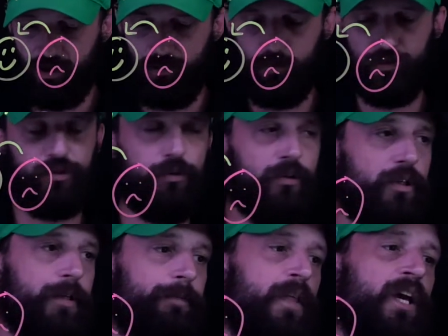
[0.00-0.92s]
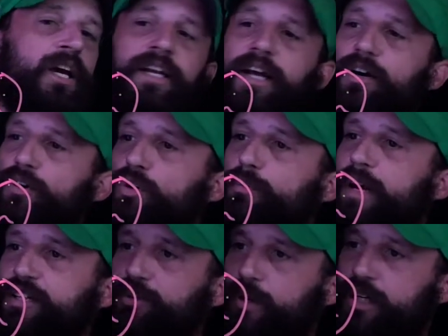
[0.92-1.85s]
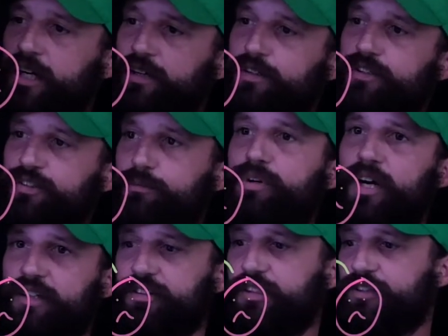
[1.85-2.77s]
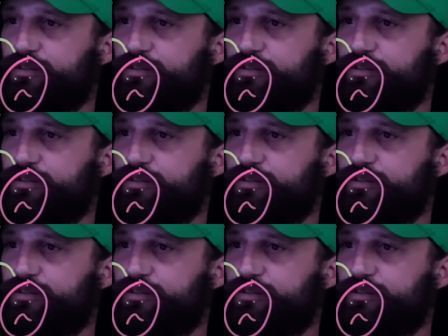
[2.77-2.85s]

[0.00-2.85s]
what was going on. Now, going back to our colors and proxies and